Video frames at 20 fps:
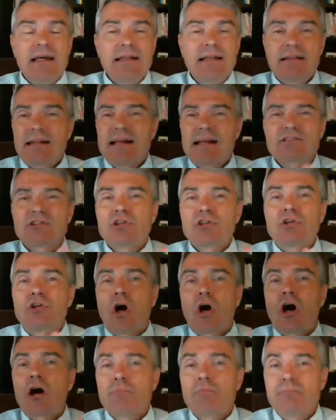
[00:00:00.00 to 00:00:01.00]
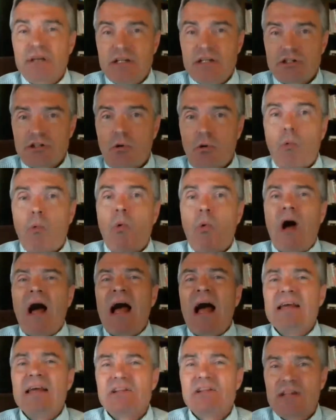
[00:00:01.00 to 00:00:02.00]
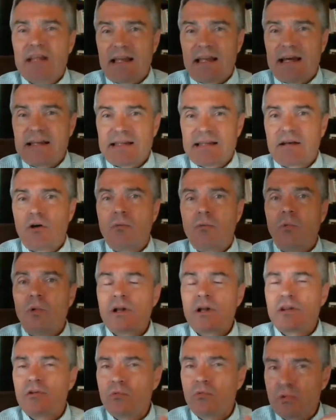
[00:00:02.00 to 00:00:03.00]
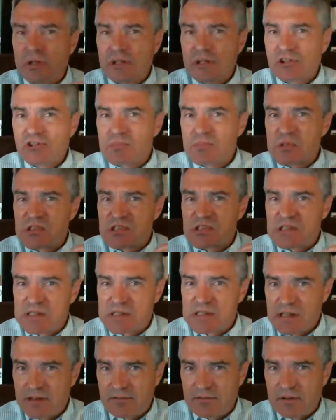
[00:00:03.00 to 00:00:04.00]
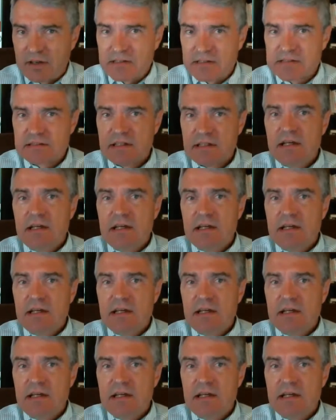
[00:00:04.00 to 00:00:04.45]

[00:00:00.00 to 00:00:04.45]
That's garbage. Why do they like that home? What are the real specifics?